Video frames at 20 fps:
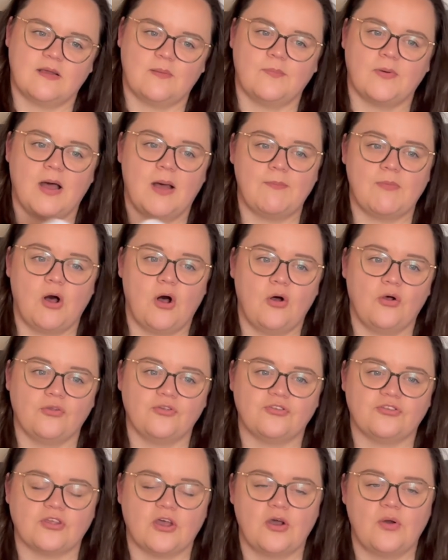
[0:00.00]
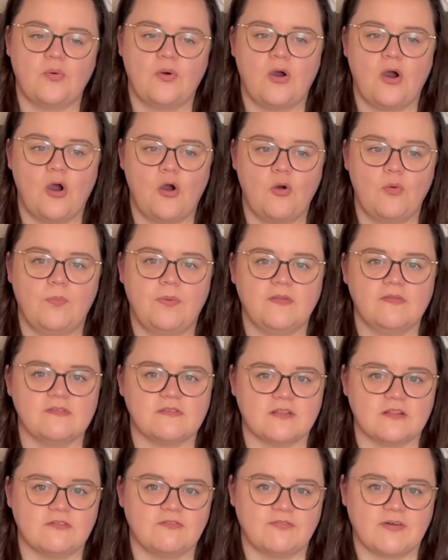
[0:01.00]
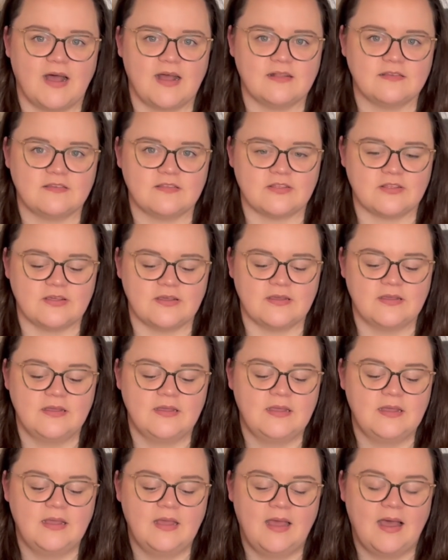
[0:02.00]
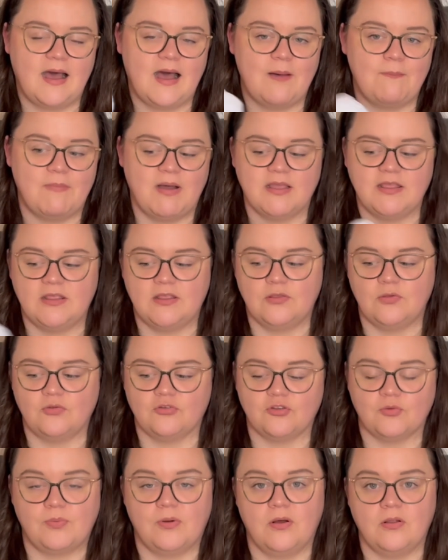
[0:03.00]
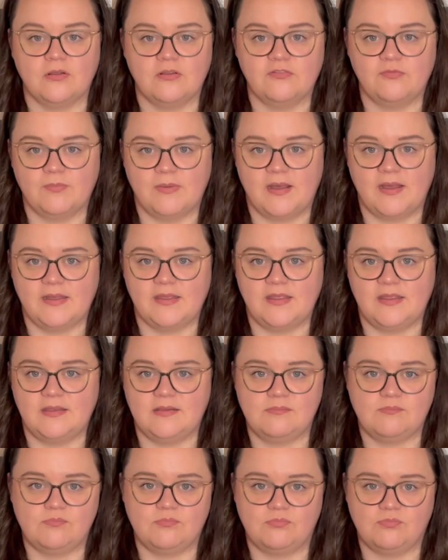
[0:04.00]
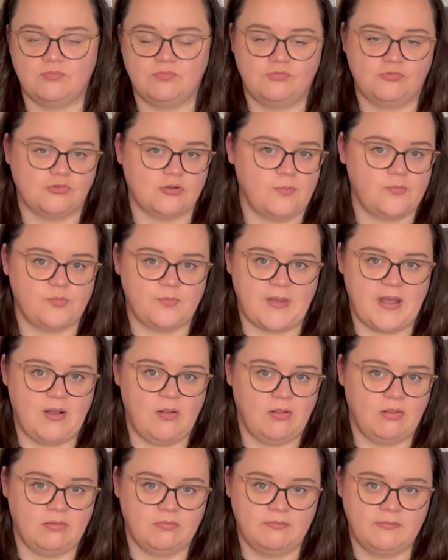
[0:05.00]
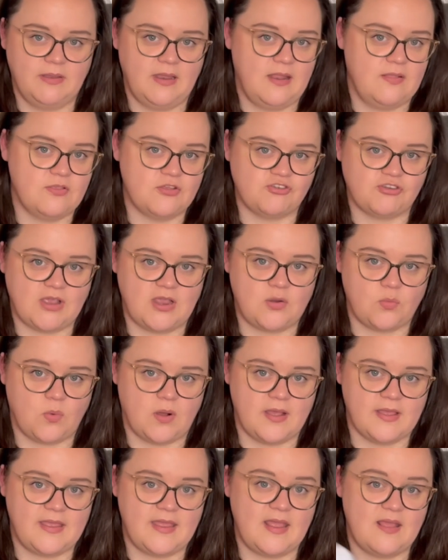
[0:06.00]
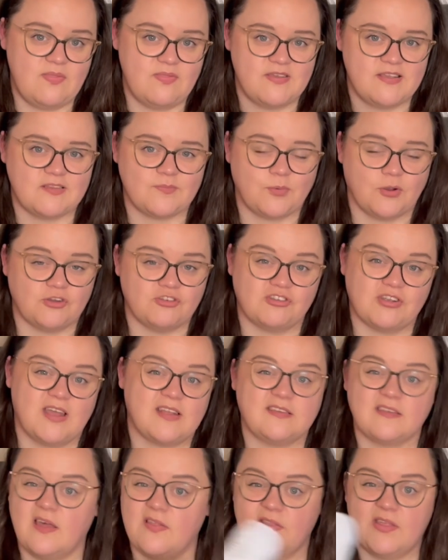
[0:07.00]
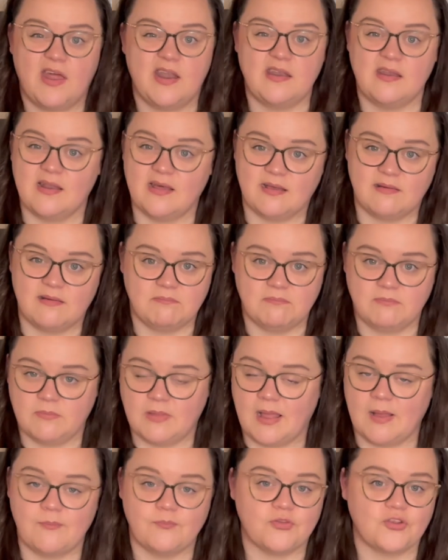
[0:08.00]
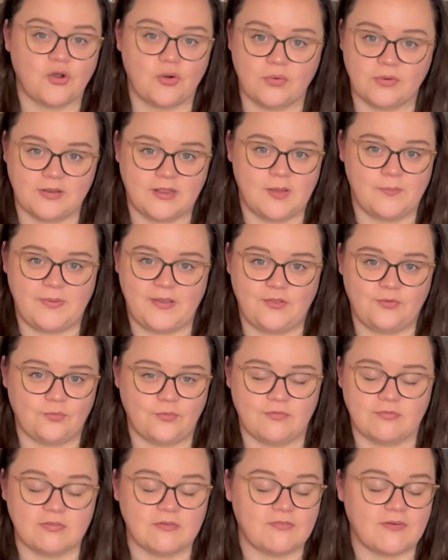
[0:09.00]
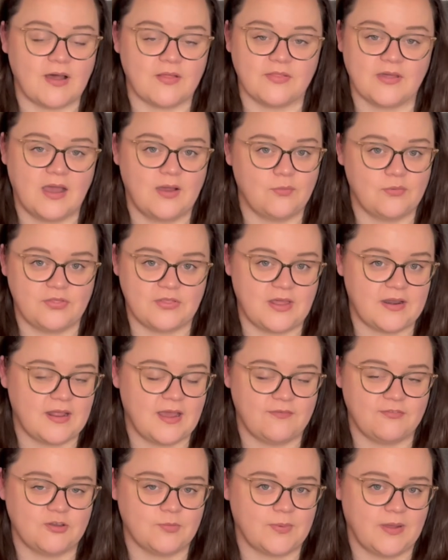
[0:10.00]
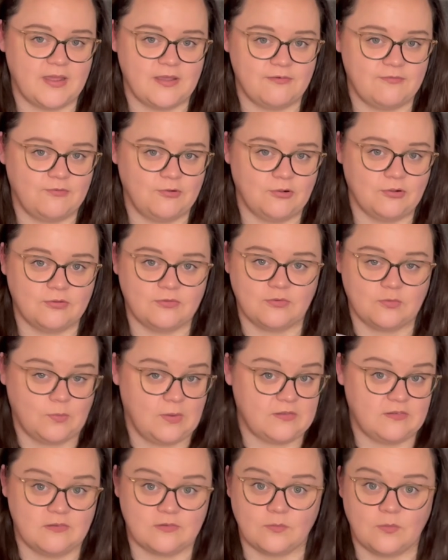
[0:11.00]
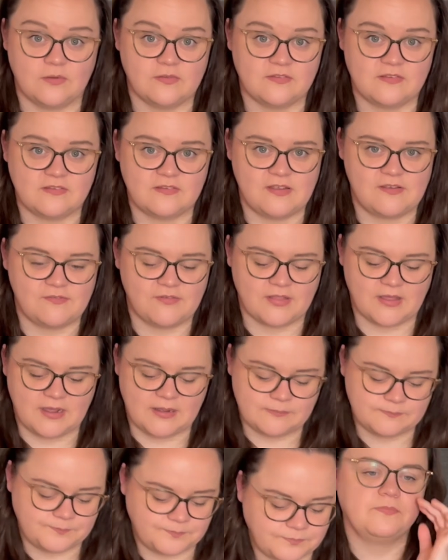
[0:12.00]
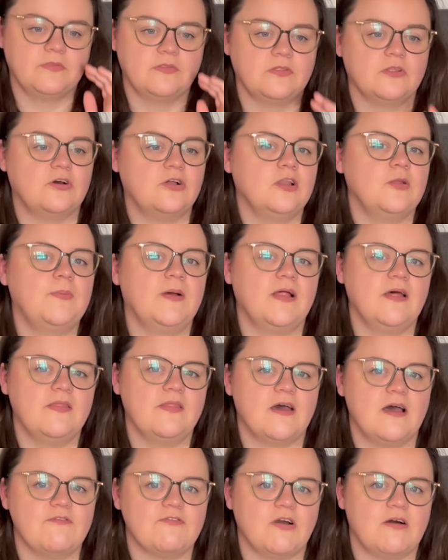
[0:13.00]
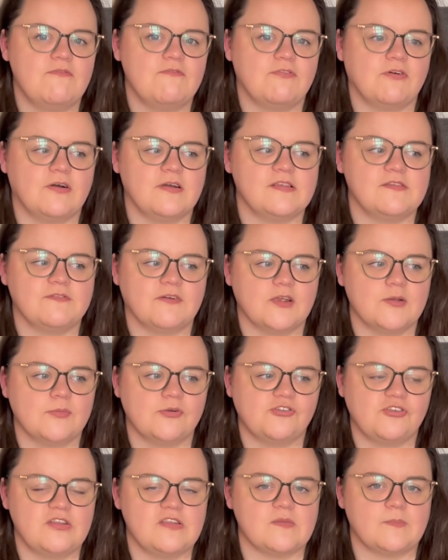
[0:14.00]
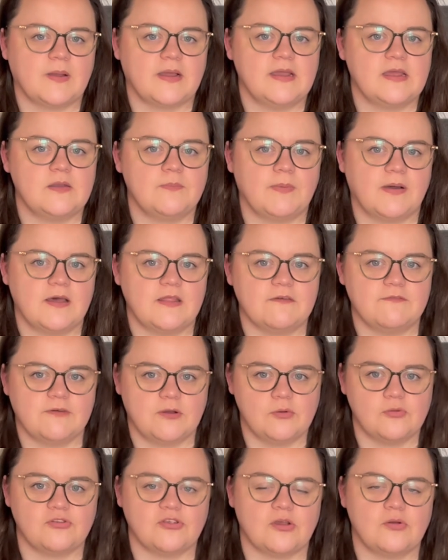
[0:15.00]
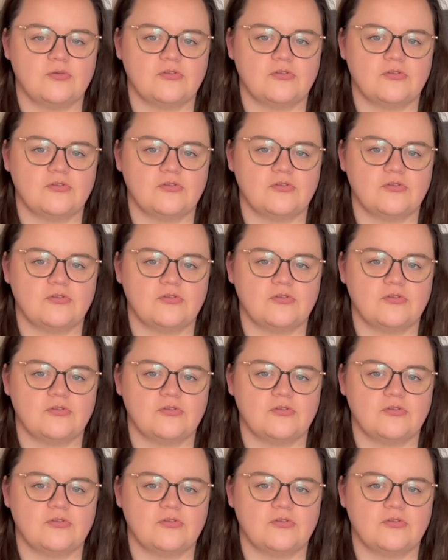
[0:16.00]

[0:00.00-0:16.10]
But I'm also open to the fact that I might use up all of my drop spell in the shade white in this project, and then I'm totally at peace with the fact that I would then have to buy a full sweater's quantity for that. The colour palette that I've gone for is very much inspired by the photo.